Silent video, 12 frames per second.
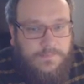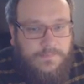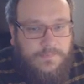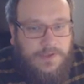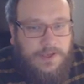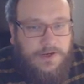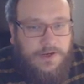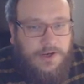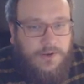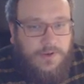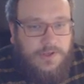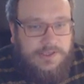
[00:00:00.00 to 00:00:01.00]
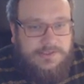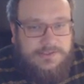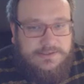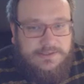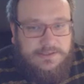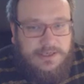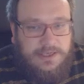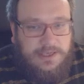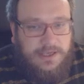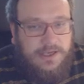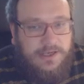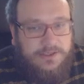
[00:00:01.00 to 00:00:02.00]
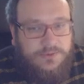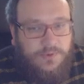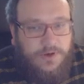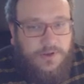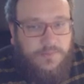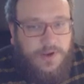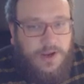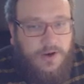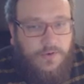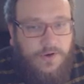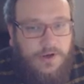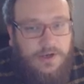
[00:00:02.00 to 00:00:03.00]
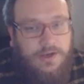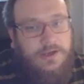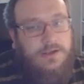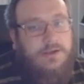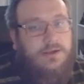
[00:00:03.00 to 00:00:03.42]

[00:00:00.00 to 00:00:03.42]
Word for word: yeah, I don't know. And this here is what I'm currently